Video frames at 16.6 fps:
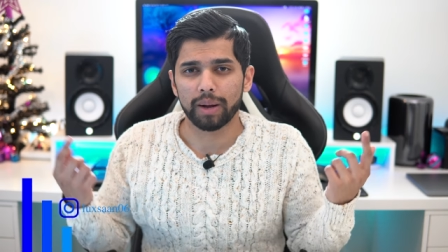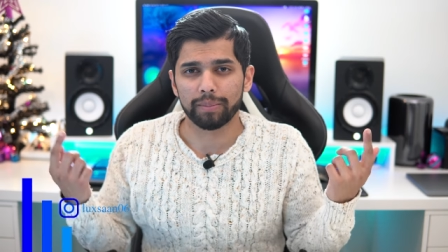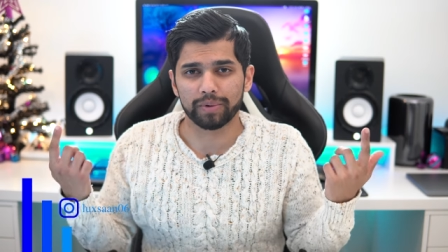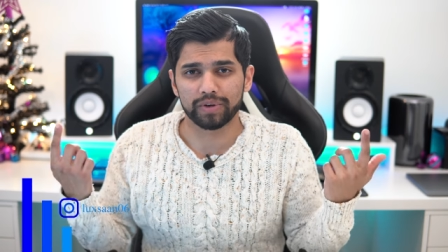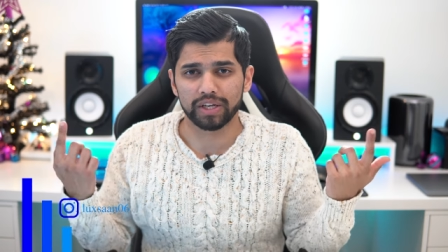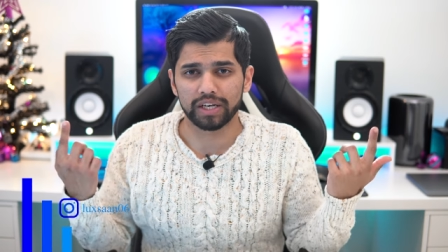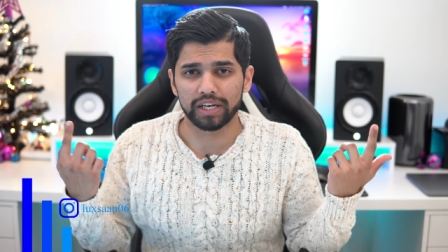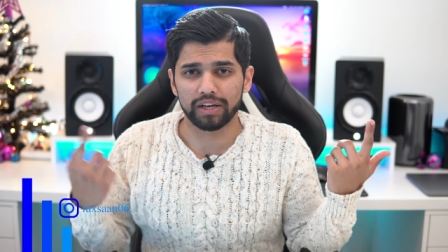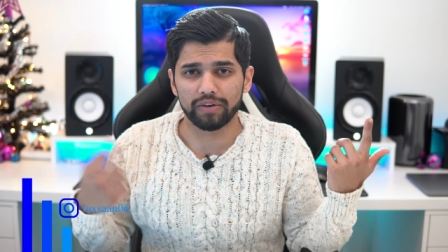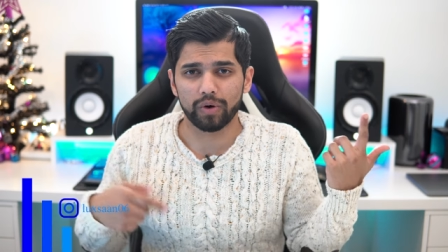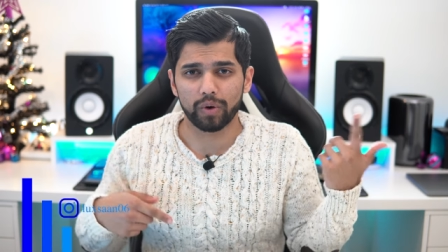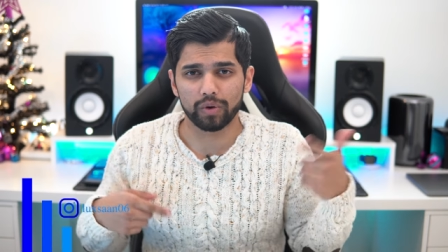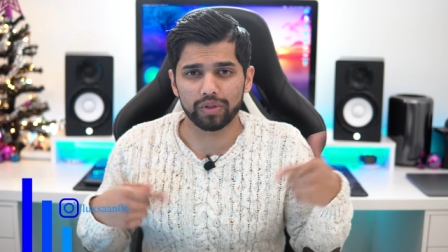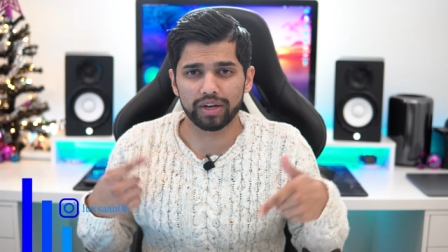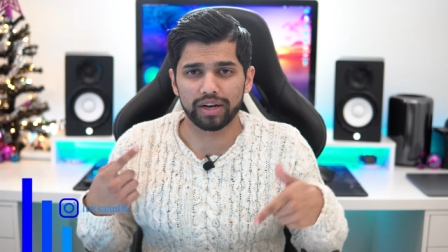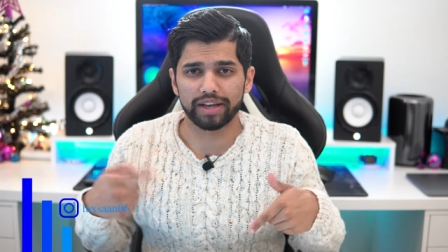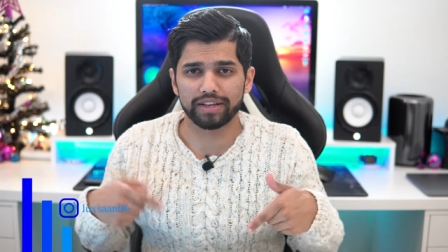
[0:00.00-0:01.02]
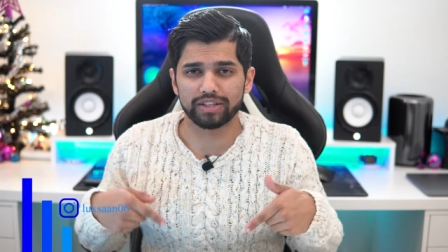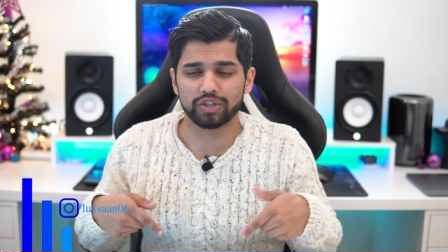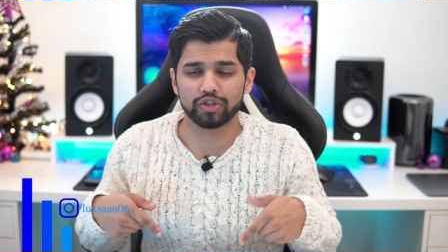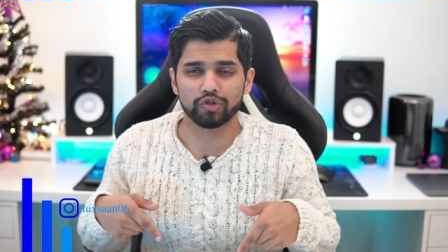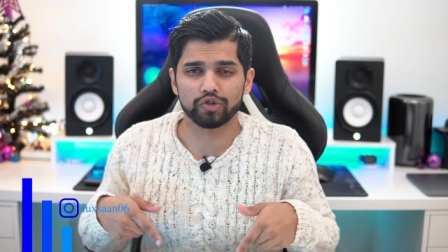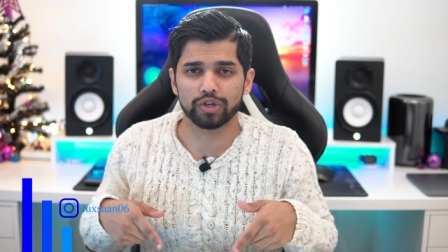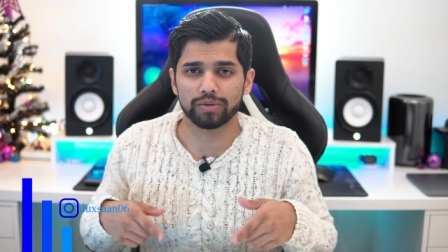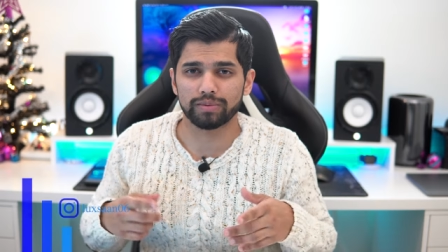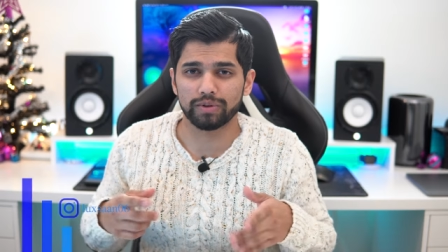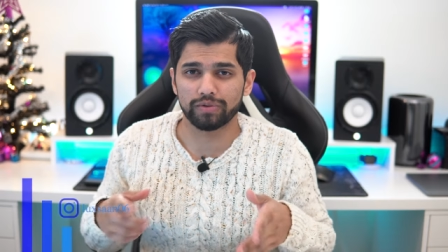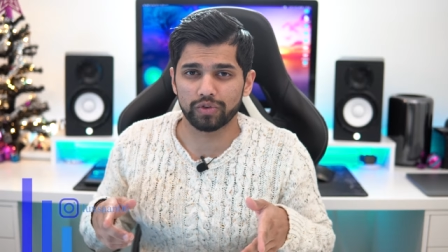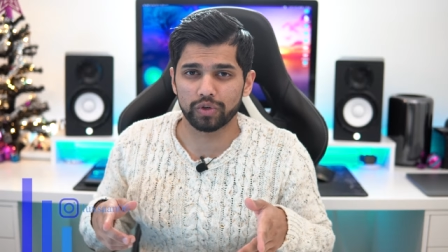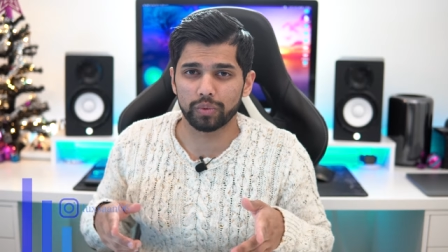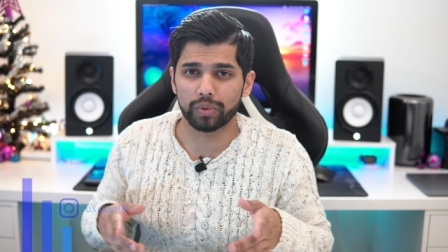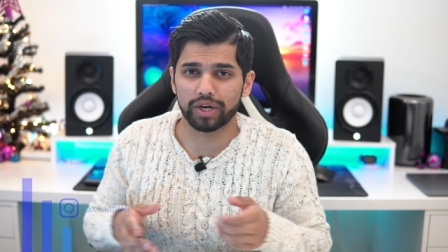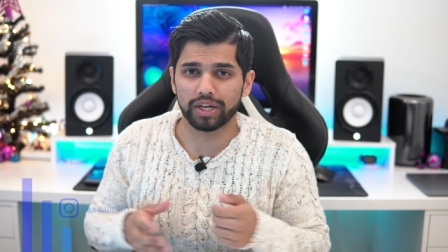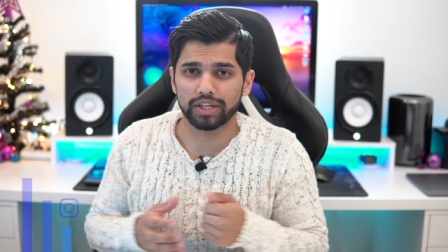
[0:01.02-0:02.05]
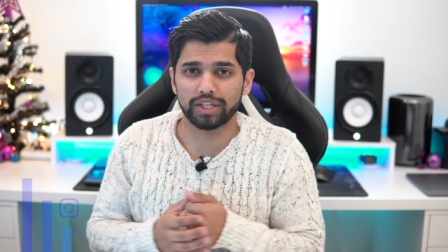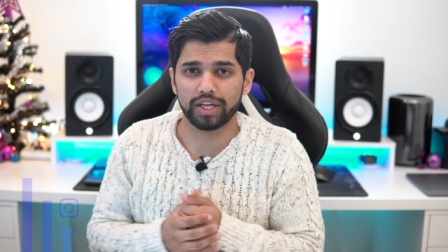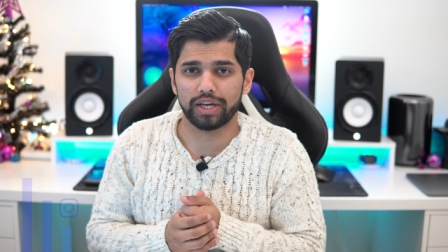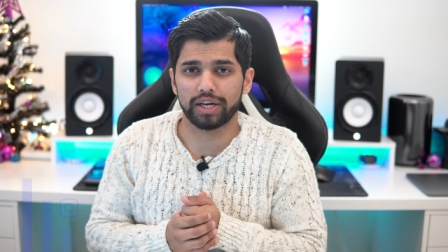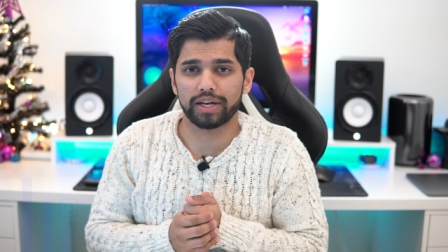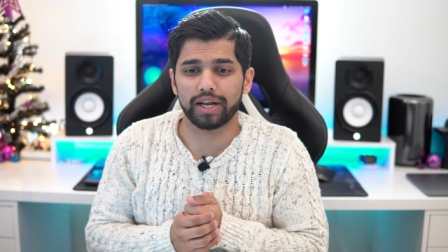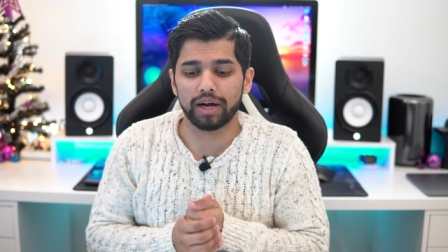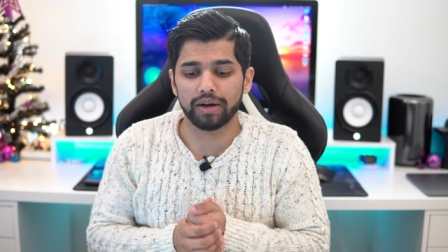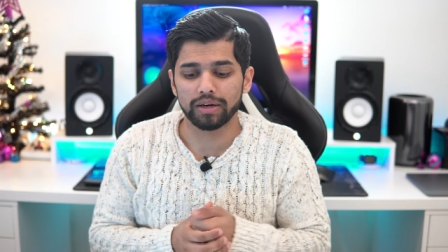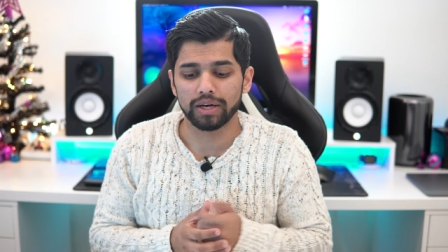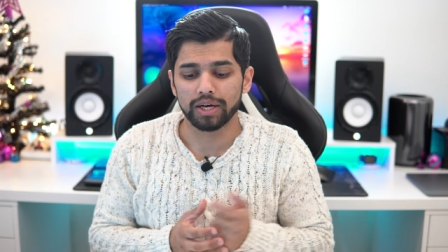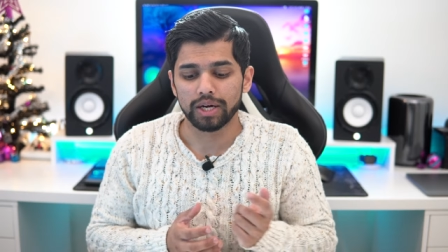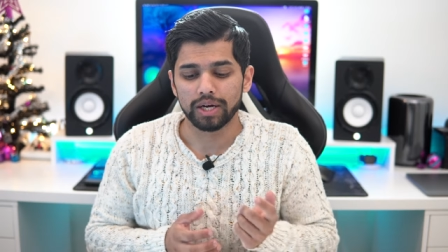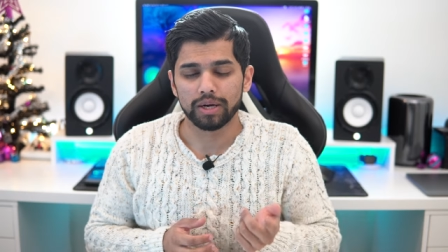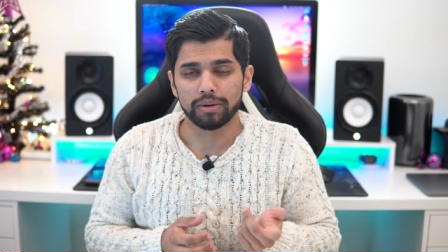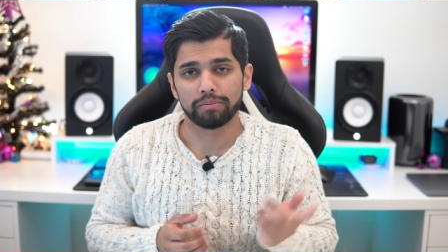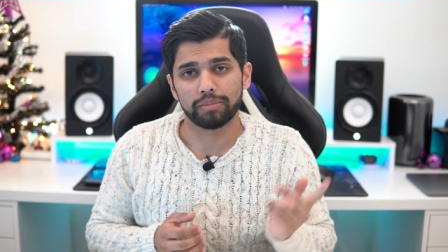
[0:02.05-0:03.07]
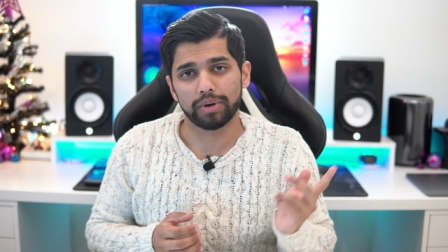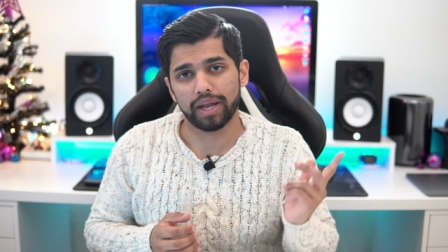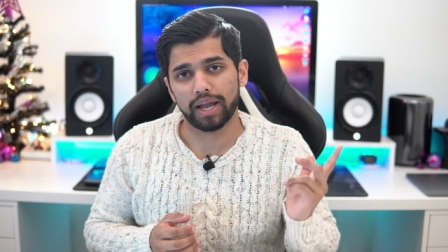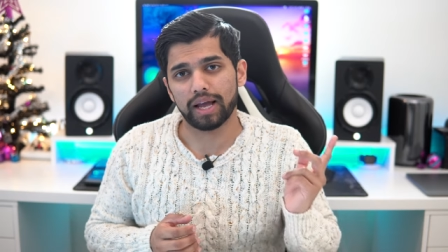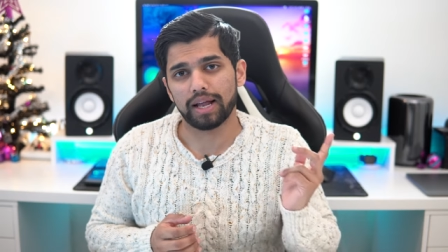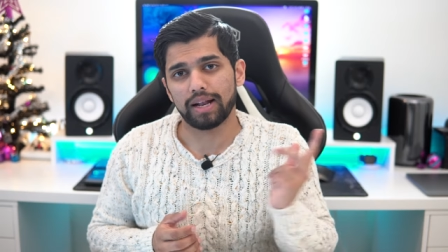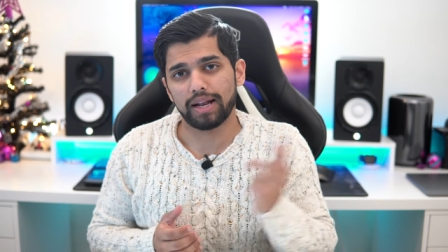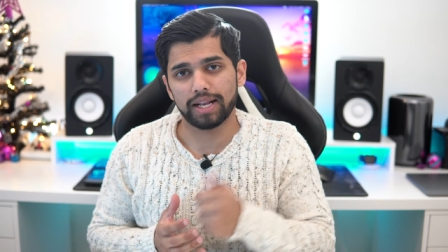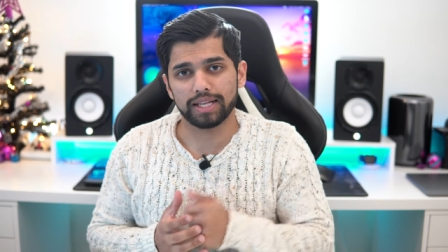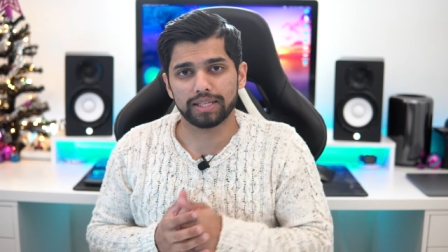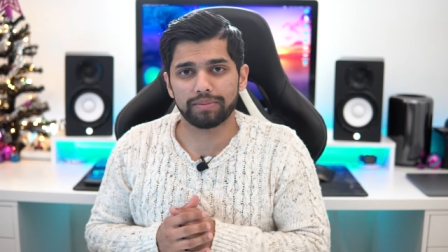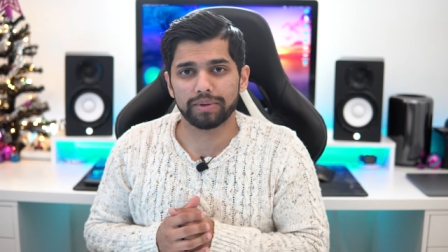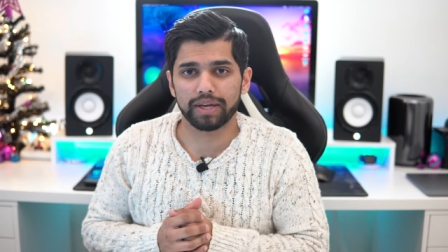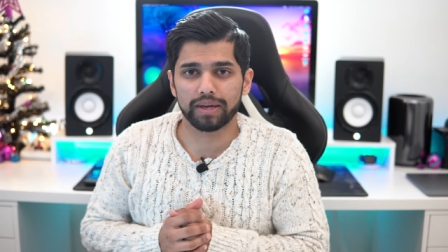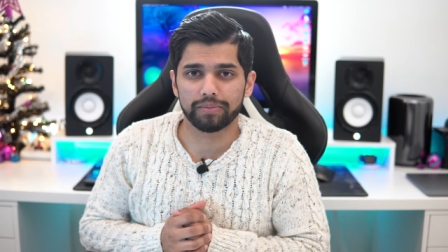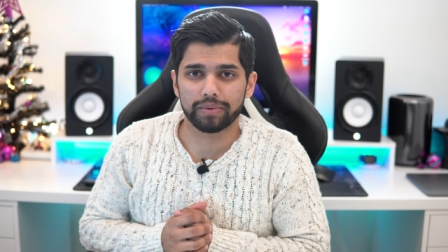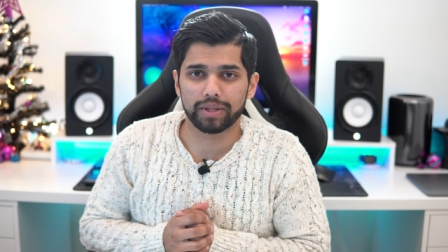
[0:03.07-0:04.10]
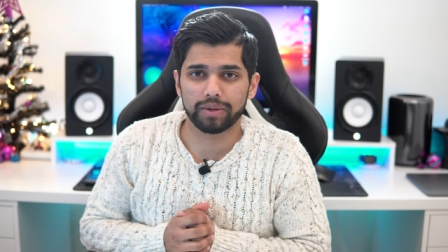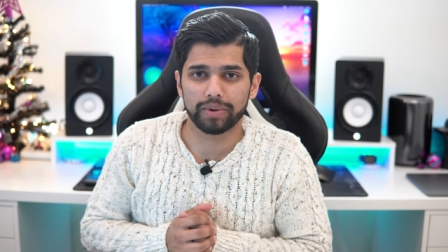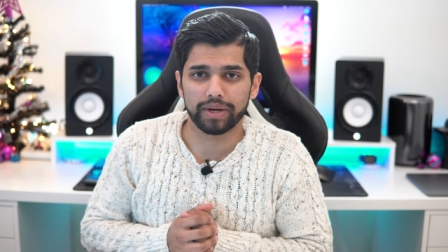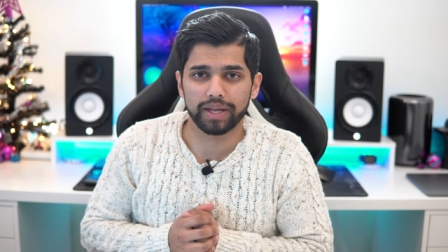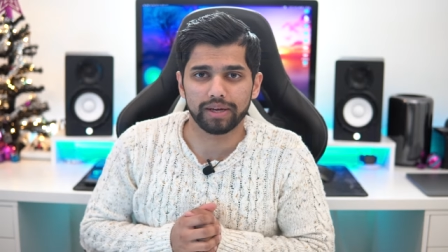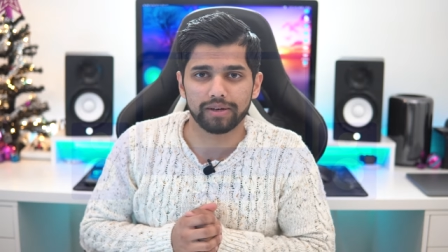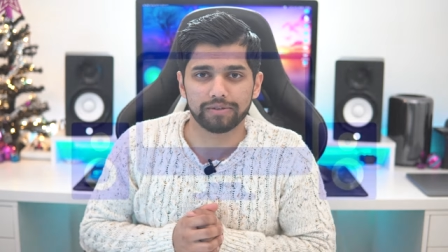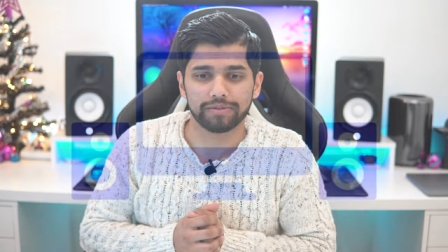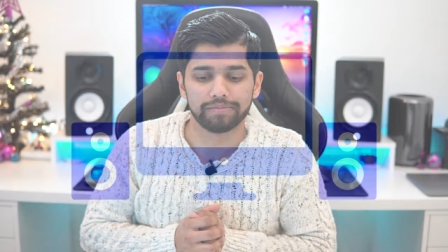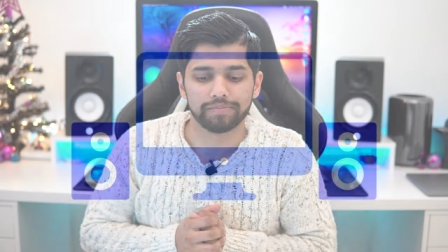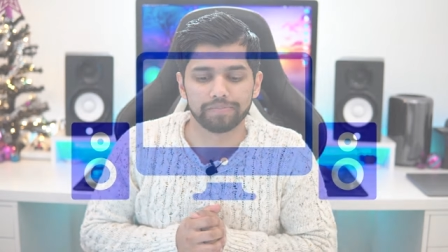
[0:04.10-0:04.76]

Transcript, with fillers: I'm going to leave all the links in the description if you do want to check it out. Oh yeah, let's begin with the video.